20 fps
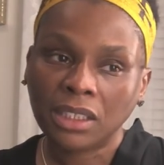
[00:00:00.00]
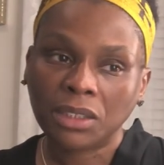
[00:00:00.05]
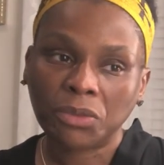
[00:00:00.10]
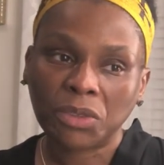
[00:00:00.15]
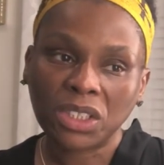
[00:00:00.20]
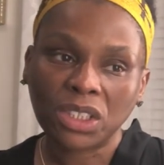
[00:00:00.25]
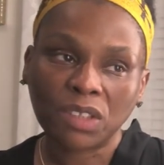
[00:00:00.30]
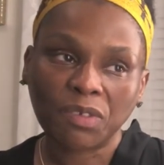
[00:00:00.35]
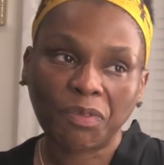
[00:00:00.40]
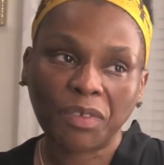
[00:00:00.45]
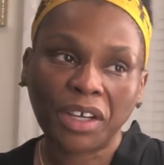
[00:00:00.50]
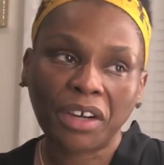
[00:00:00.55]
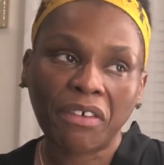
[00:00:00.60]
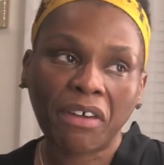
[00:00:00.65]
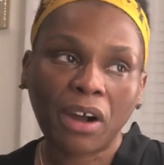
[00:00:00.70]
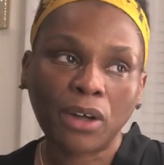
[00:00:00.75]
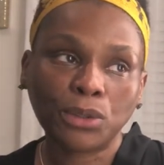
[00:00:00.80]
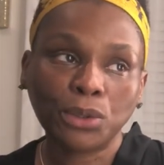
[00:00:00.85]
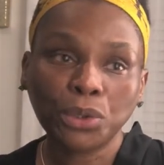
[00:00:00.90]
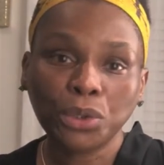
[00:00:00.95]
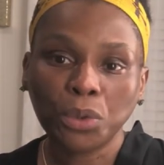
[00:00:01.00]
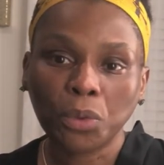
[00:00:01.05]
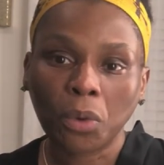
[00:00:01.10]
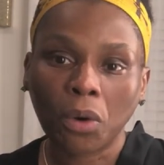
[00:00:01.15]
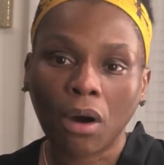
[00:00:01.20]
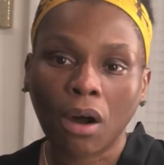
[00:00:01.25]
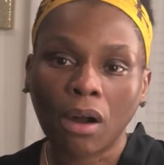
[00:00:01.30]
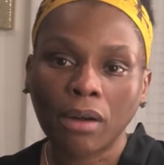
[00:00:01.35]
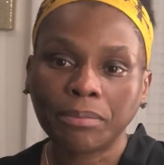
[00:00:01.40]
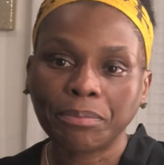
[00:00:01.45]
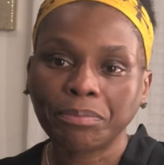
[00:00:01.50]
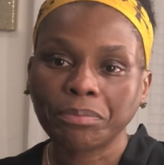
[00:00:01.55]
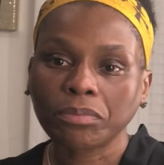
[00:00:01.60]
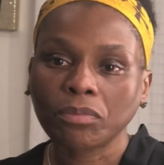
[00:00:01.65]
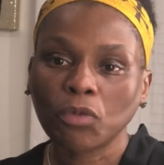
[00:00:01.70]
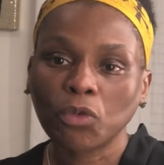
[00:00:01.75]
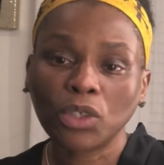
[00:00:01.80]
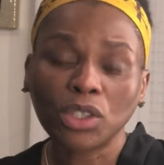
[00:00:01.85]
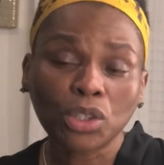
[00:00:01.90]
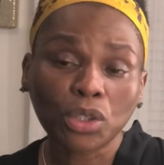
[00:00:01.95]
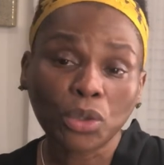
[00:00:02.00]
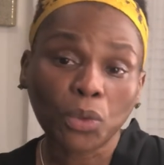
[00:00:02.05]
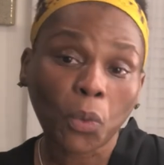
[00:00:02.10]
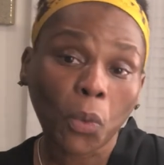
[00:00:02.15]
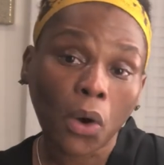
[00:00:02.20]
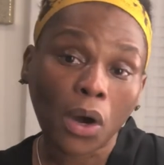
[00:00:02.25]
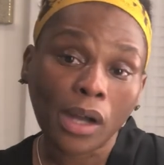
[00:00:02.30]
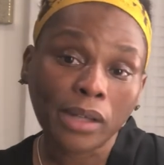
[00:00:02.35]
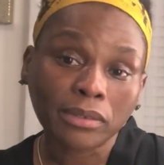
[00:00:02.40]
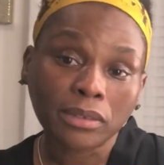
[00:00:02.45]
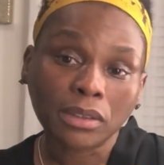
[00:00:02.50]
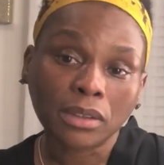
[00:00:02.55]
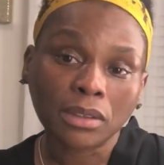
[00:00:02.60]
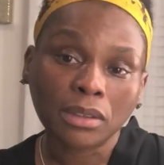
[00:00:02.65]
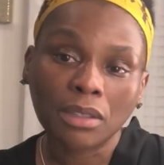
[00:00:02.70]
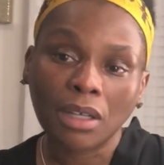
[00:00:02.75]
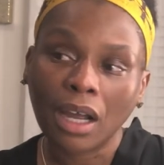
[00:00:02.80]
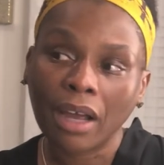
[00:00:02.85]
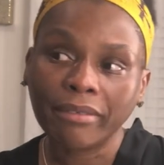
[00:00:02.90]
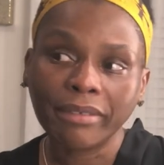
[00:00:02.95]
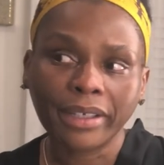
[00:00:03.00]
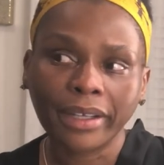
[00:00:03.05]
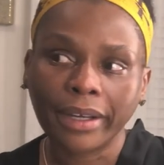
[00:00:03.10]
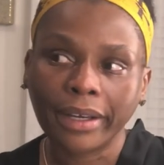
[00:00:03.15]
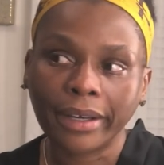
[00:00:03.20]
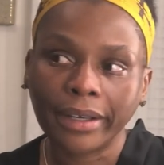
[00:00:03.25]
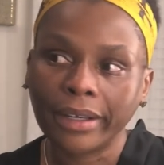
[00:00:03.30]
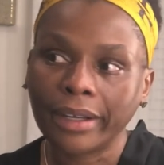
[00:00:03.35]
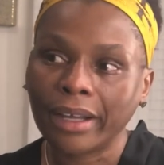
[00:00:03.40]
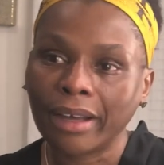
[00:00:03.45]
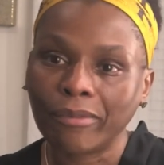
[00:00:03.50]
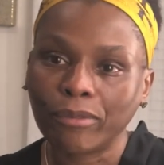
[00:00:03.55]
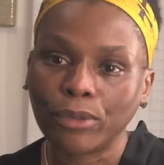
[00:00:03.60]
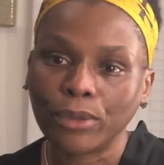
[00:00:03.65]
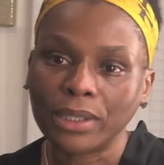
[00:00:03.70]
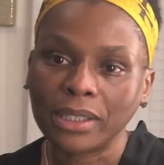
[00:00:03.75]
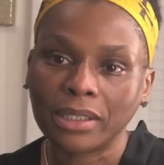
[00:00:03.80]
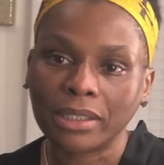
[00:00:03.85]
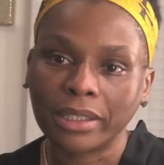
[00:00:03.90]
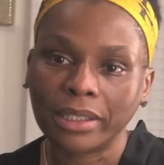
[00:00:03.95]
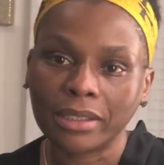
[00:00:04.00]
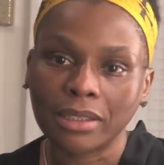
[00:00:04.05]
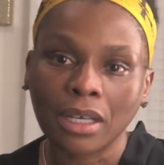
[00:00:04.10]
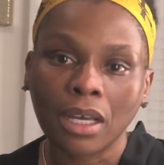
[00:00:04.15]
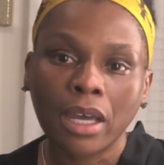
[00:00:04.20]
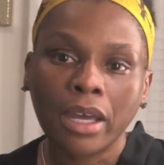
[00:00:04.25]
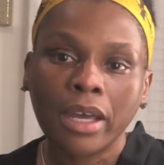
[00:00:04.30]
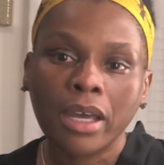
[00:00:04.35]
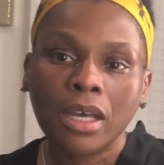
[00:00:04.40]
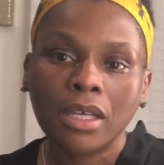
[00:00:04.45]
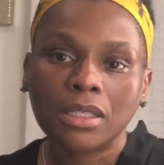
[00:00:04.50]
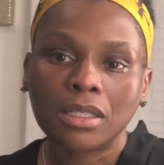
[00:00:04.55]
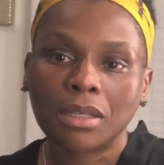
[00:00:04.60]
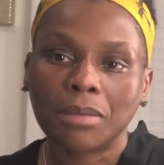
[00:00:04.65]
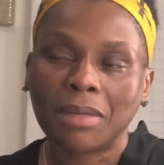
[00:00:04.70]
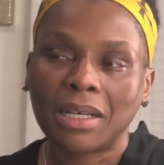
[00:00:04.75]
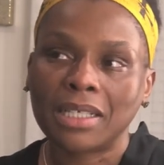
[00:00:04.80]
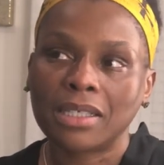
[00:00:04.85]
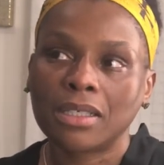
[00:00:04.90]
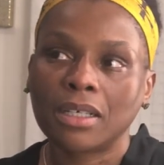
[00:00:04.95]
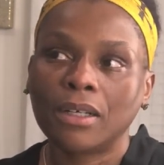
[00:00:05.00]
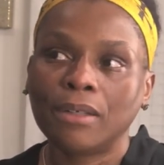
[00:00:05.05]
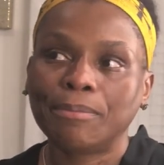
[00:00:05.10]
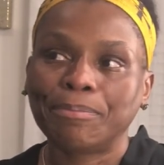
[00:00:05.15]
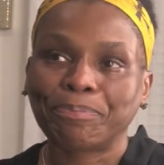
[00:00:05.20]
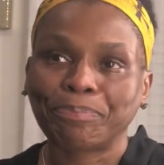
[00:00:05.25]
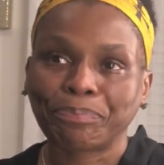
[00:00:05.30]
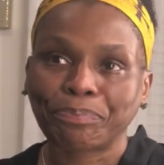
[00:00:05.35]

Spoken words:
Once you figure out who you are, what do you want? Every day I hear that voice says to myself,